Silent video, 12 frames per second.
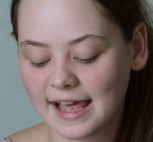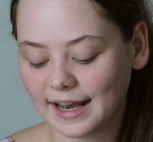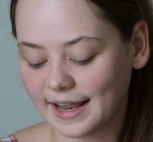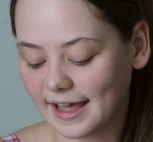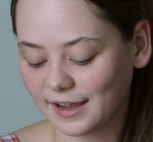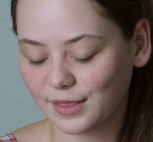
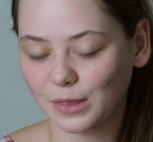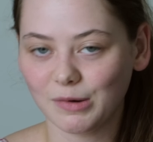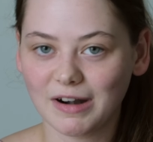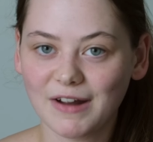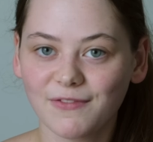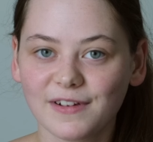like the
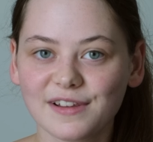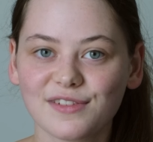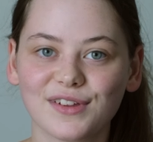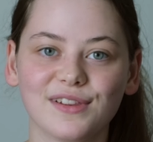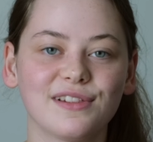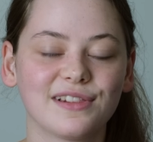ruffles
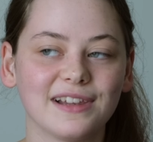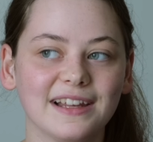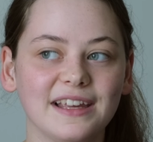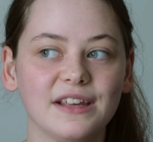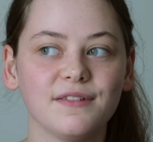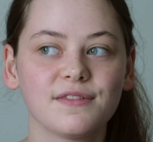on the
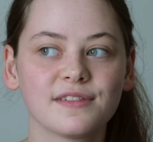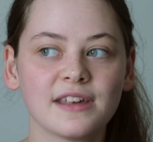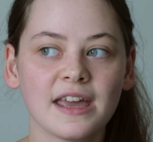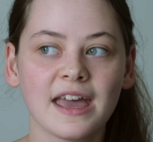sleeves